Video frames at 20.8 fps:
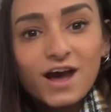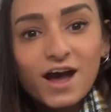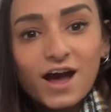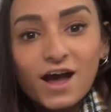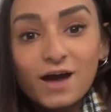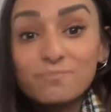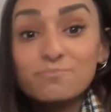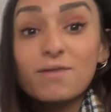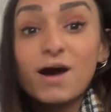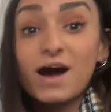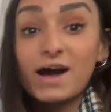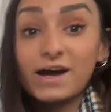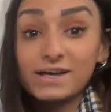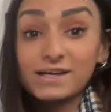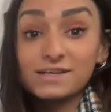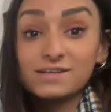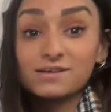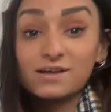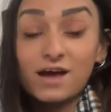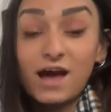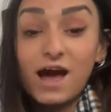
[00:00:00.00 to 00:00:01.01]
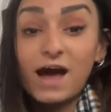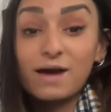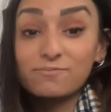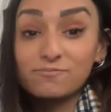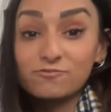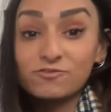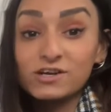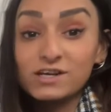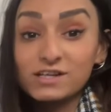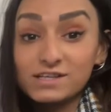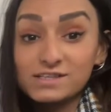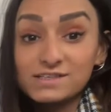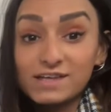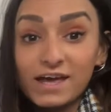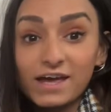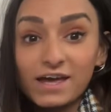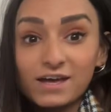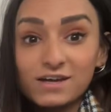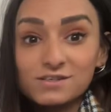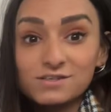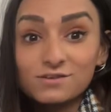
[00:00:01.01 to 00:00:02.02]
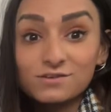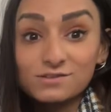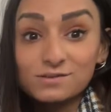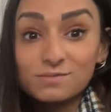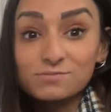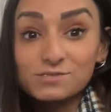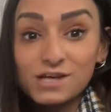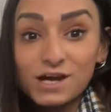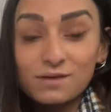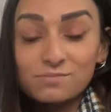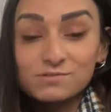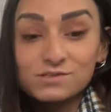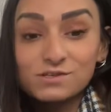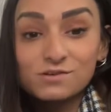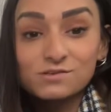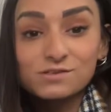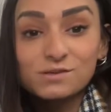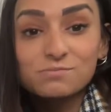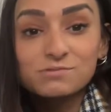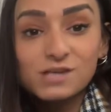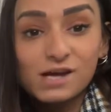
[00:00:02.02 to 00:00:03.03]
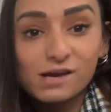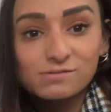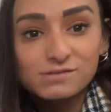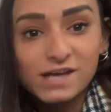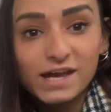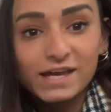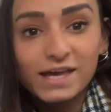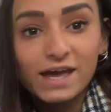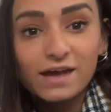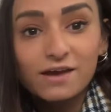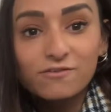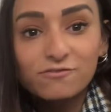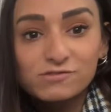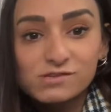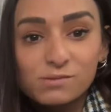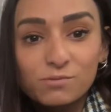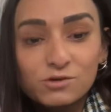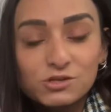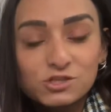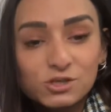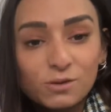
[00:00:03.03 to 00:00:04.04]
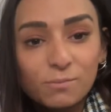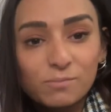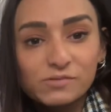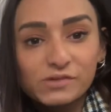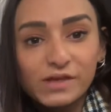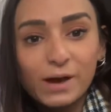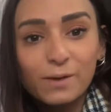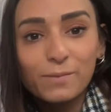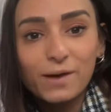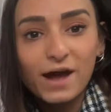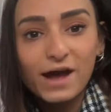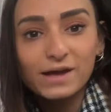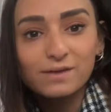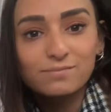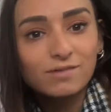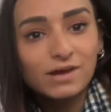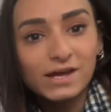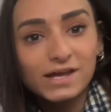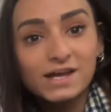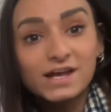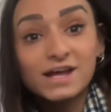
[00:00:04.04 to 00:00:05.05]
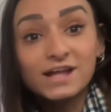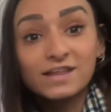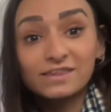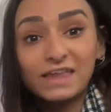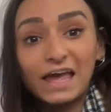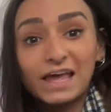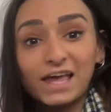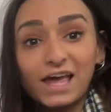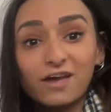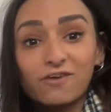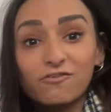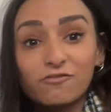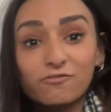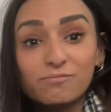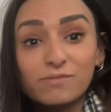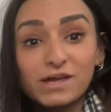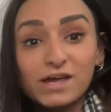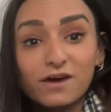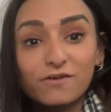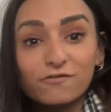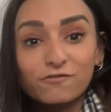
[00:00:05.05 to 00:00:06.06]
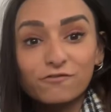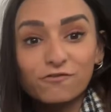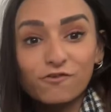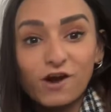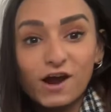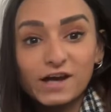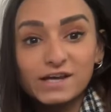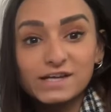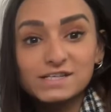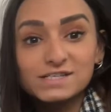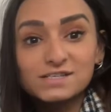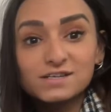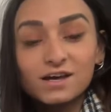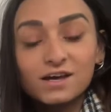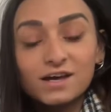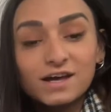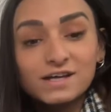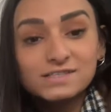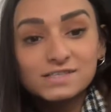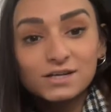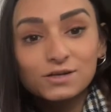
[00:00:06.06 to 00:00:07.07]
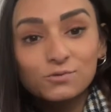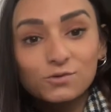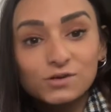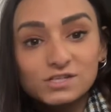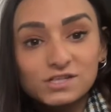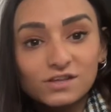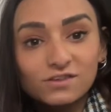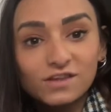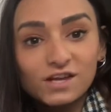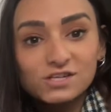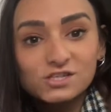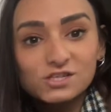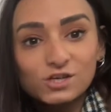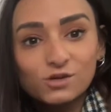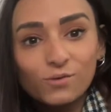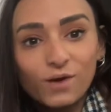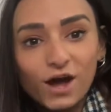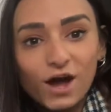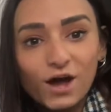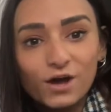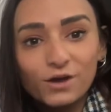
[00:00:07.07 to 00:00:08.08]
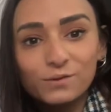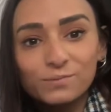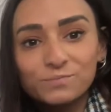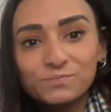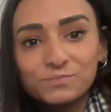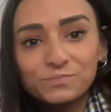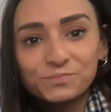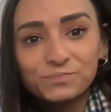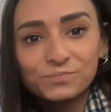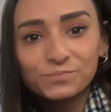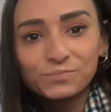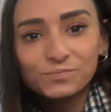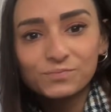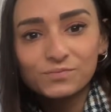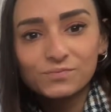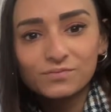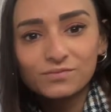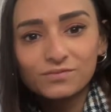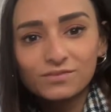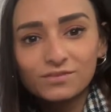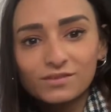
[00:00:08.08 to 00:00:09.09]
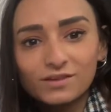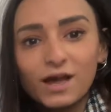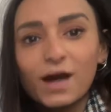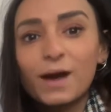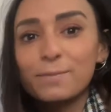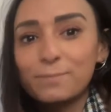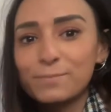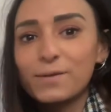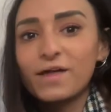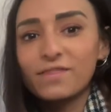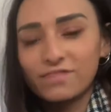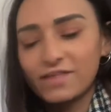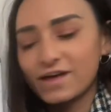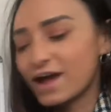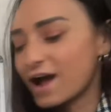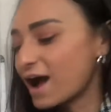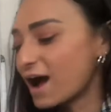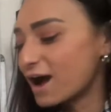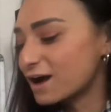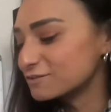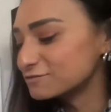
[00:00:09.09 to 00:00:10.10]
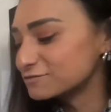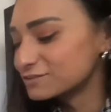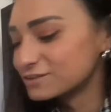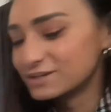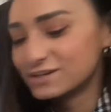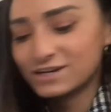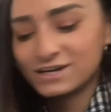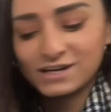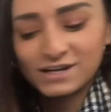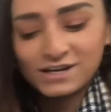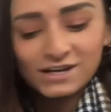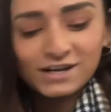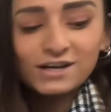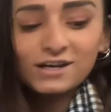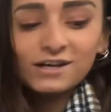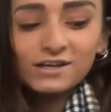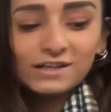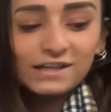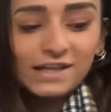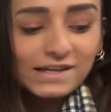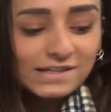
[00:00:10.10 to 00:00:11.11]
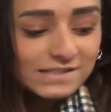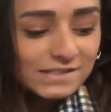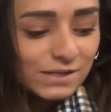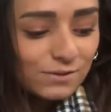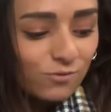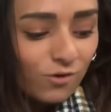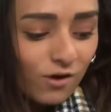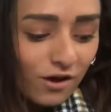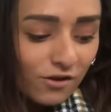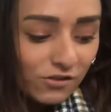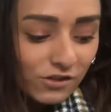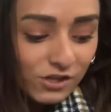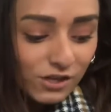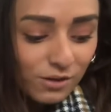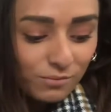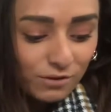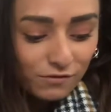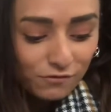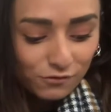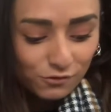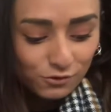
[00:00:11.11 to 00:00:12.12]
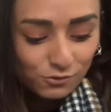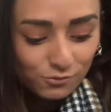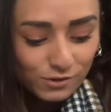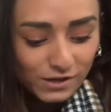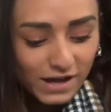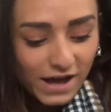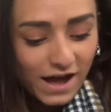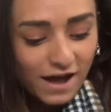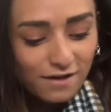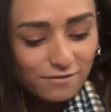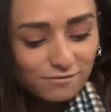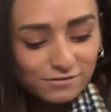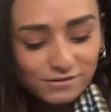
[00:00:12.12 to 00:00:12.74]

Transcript: I'm really scared sometimes. So sometimes I get, if someone jumps out behind me, they give me a fright. Has anyone done that to you at home? I bet they have. Let's see what other yummy fruit we have.